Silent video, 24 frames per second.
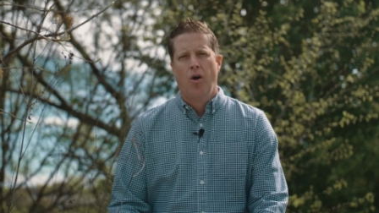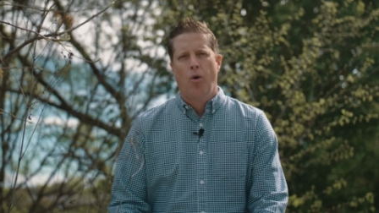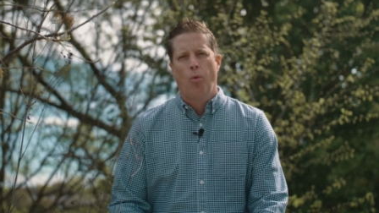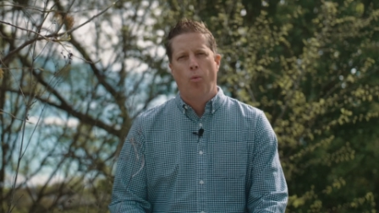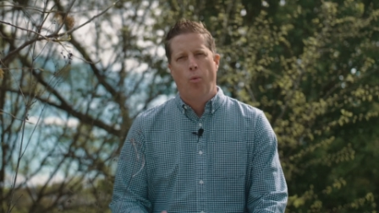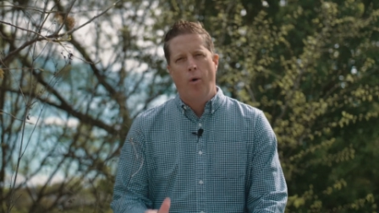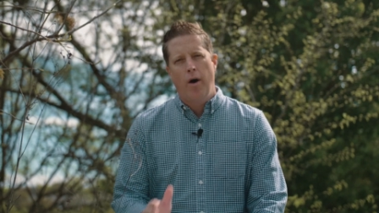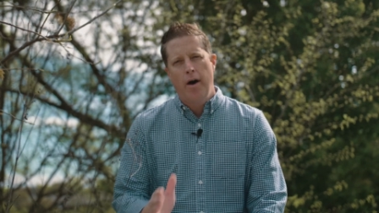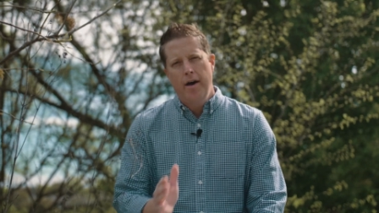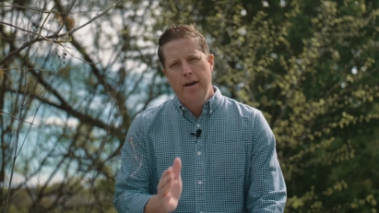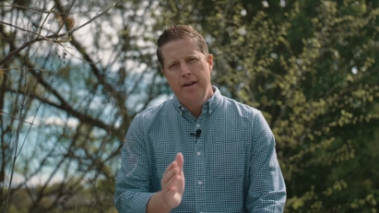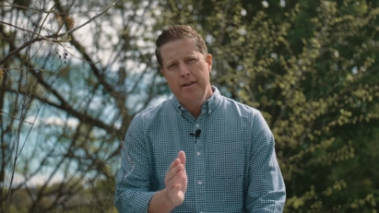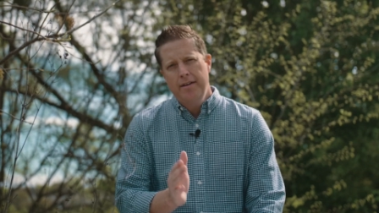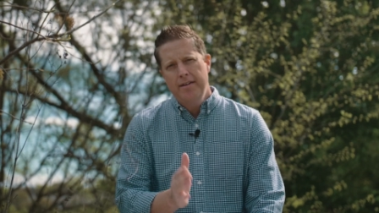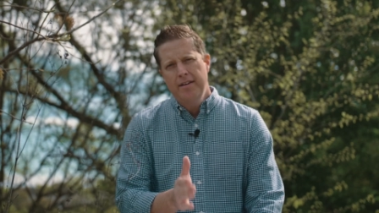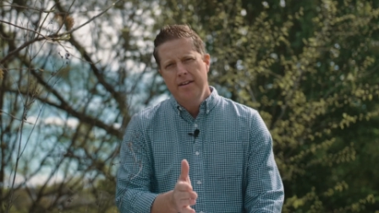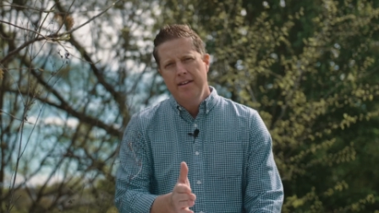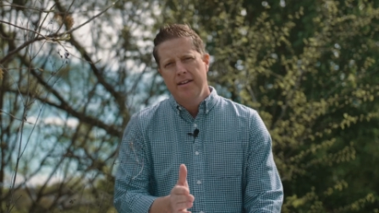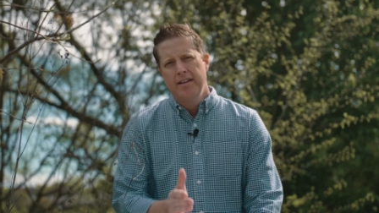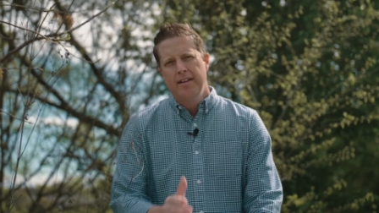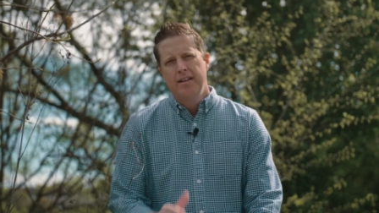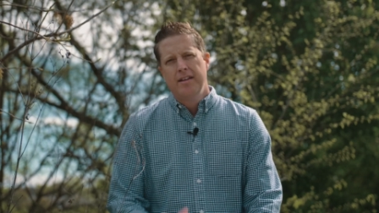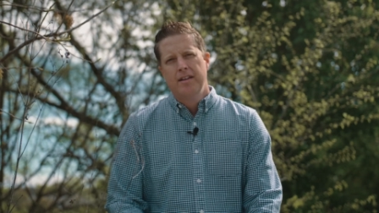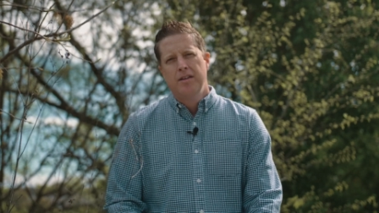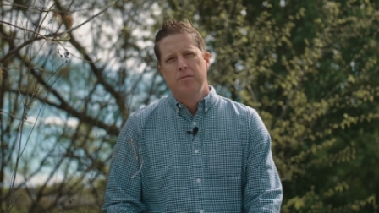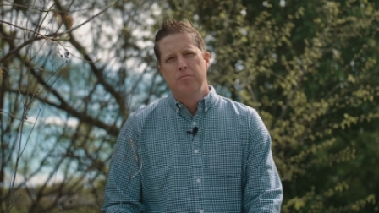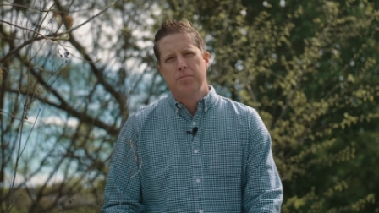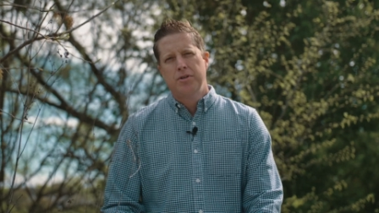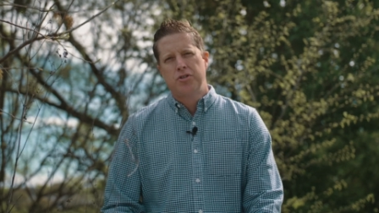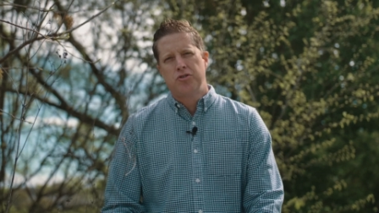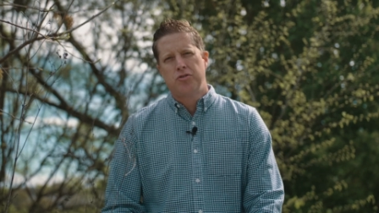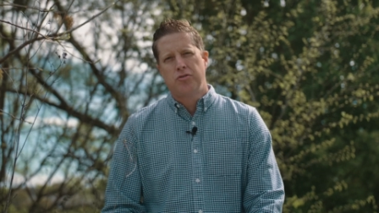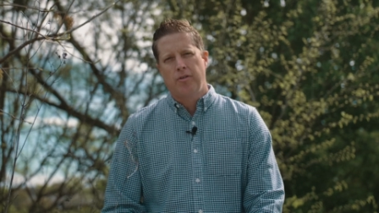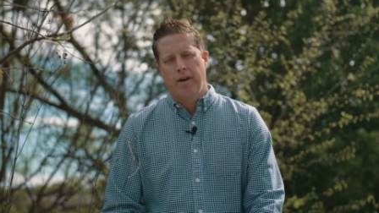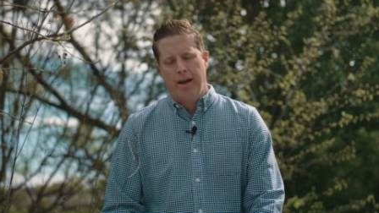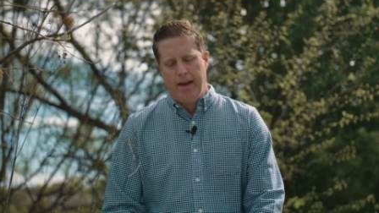One
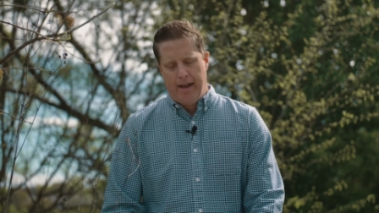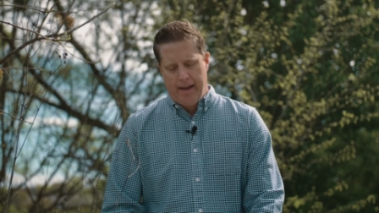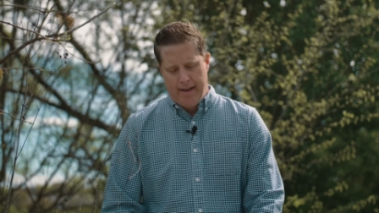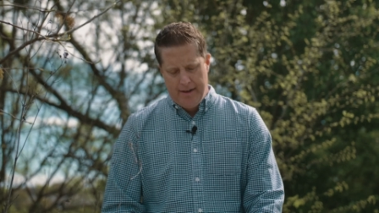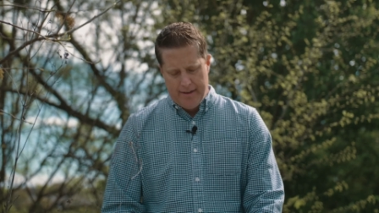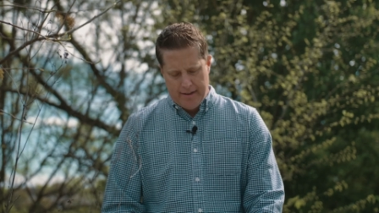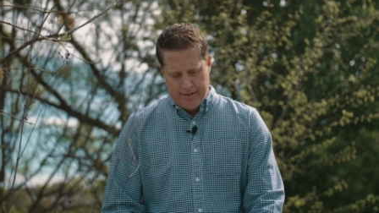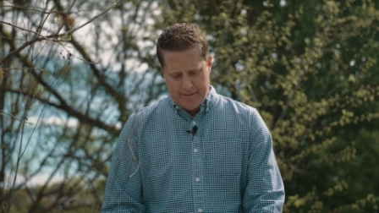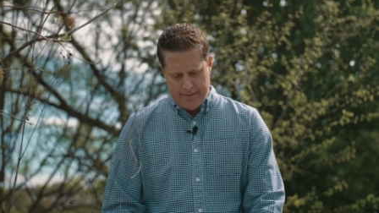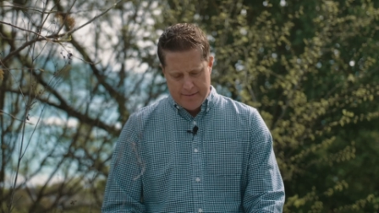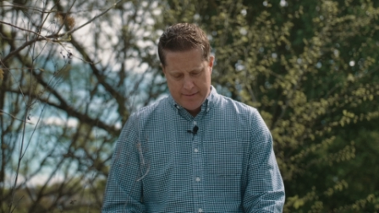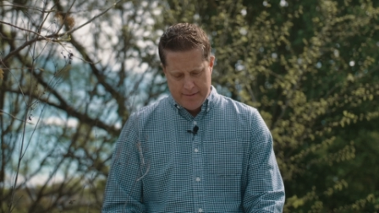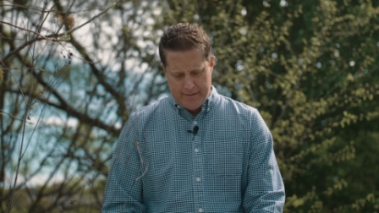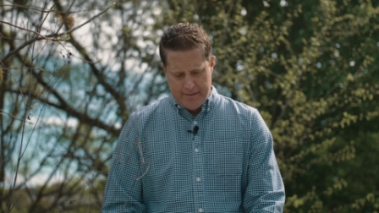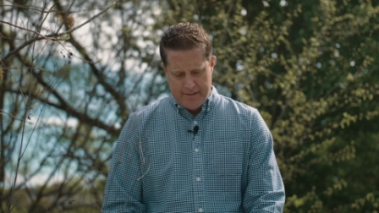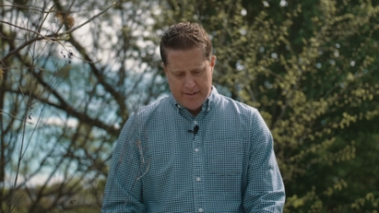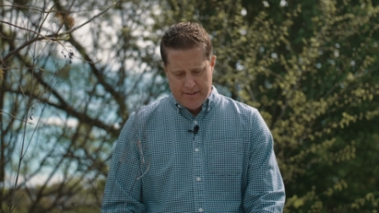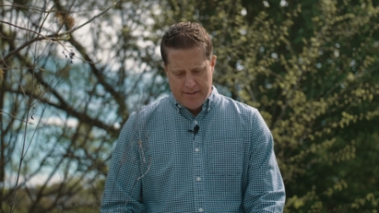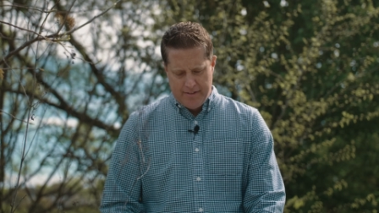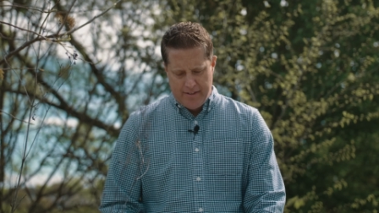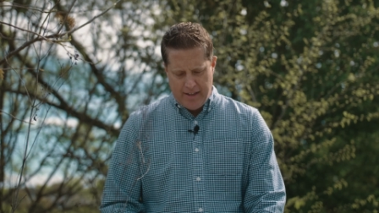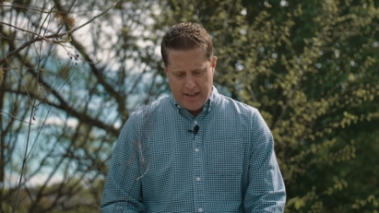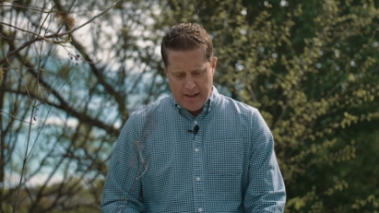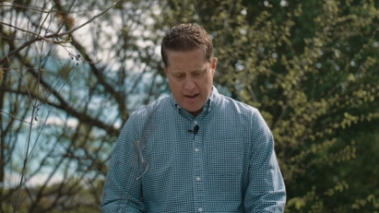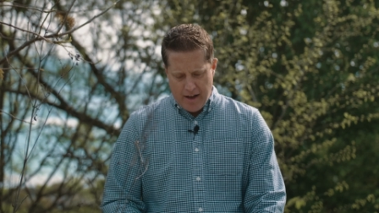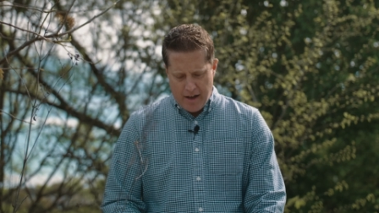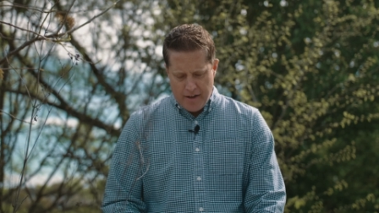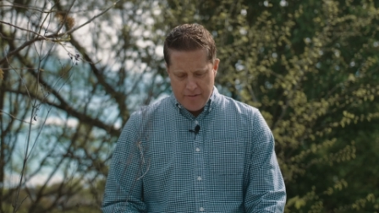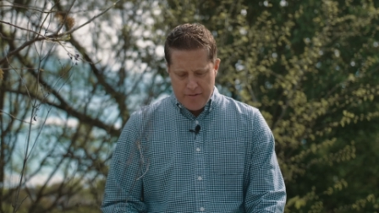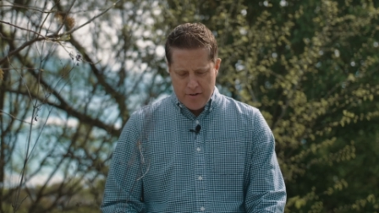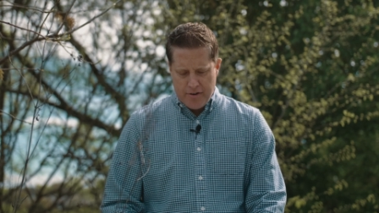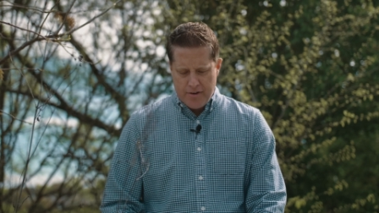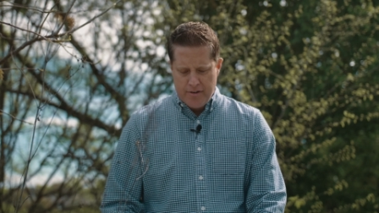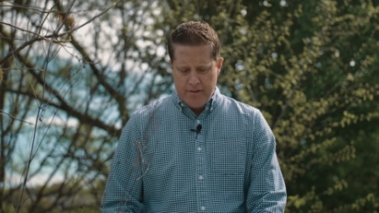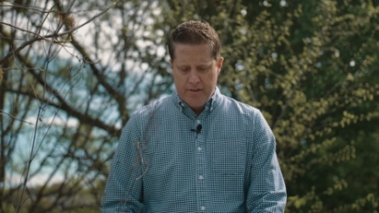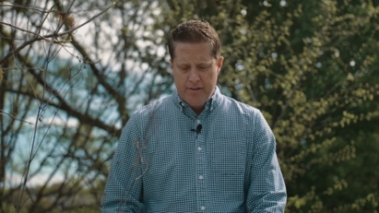betrayed, the
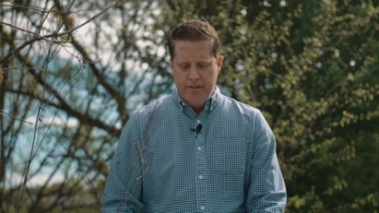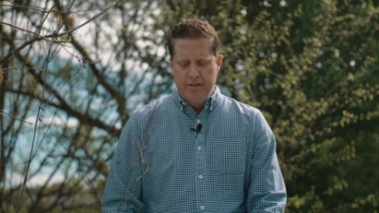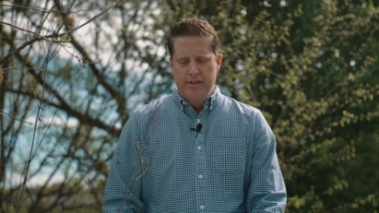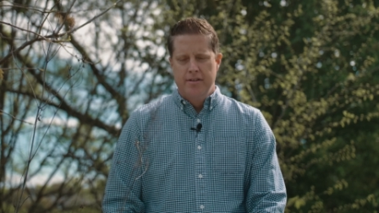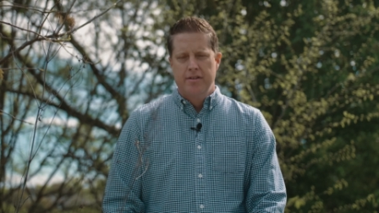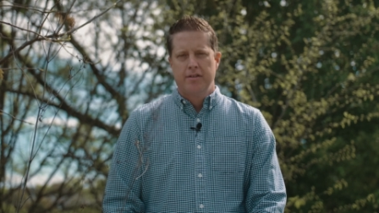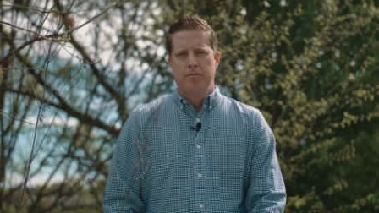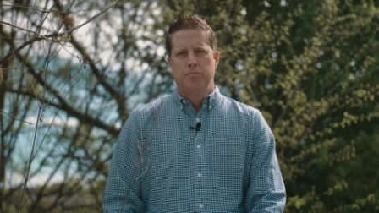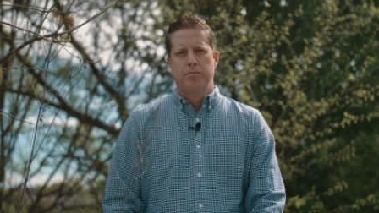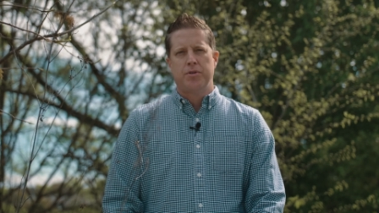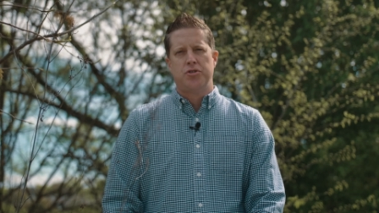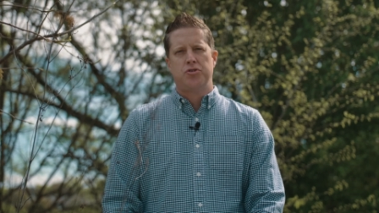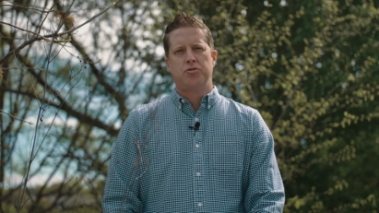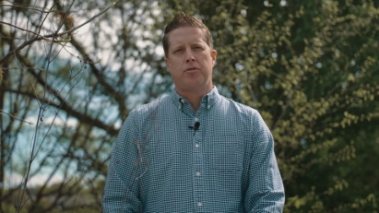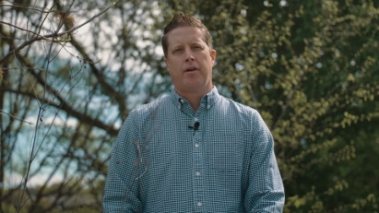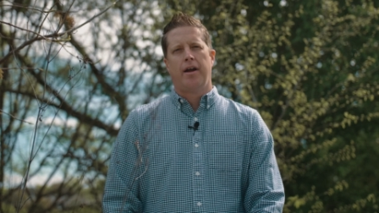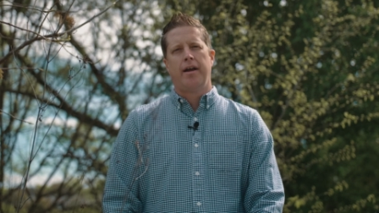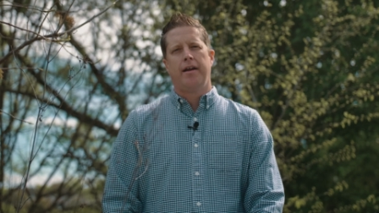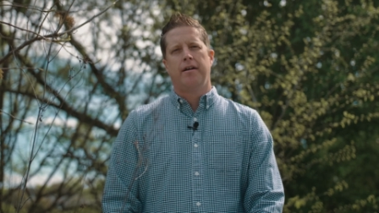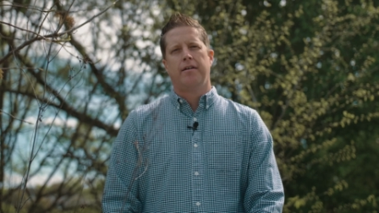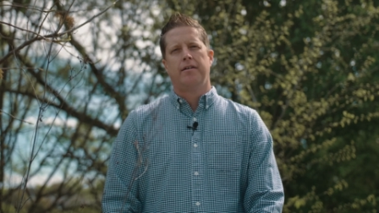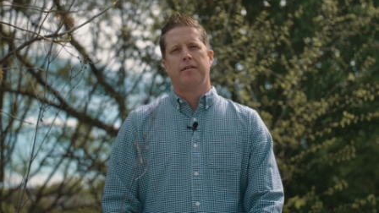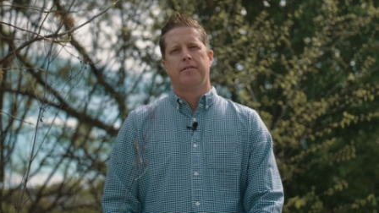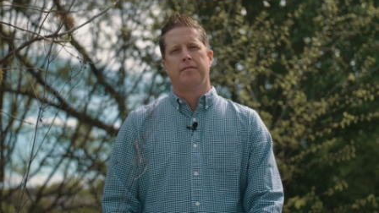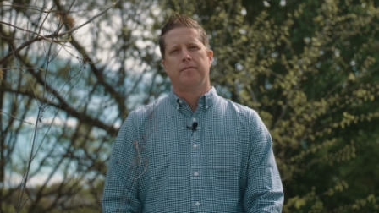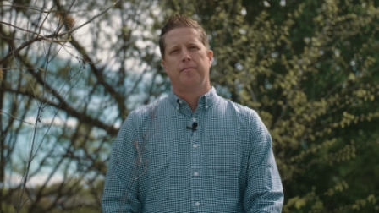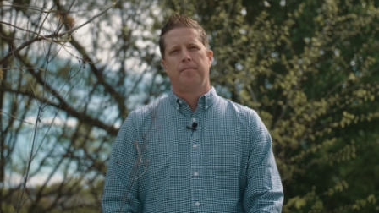other betrayer.